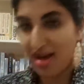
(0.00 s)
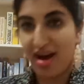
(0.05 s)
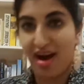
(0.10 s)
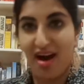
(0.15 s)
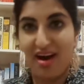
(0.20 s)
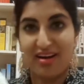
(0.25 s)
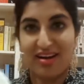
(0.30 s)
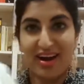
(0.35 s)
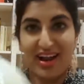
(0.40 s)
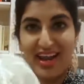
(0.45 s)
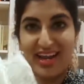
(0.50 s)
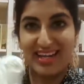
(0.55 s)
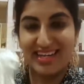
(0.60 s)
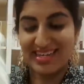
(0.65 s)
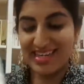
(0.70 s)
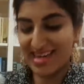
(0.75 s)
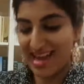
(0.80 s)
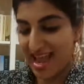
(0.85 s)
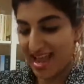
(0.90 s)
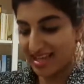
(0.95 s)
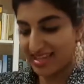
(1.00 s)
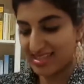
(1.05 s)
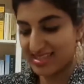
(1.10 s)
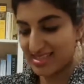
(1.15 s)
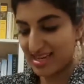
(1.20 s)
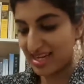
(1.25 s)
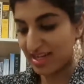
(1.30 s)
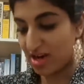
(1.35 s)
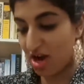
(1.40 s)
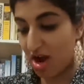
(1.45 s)
All right,
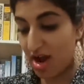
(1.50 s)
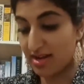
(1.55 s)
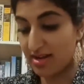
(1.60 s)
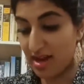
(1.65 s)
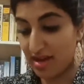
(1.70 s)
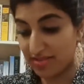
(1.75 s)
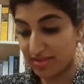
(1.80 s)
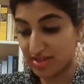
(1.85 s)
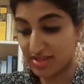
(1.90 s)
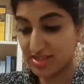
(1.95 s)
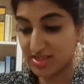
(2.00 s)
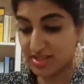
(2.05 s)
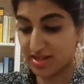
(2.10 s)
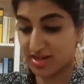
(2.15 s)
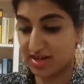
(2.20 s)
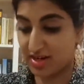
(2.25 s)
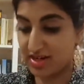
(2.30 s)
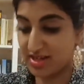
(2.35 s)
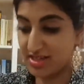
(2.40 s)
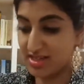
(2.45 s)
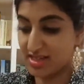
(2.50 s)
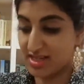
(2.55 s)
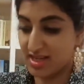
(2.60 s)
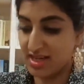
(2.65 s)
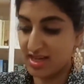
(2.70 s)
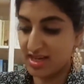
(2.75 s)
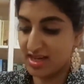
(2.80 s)
next I got another skirt.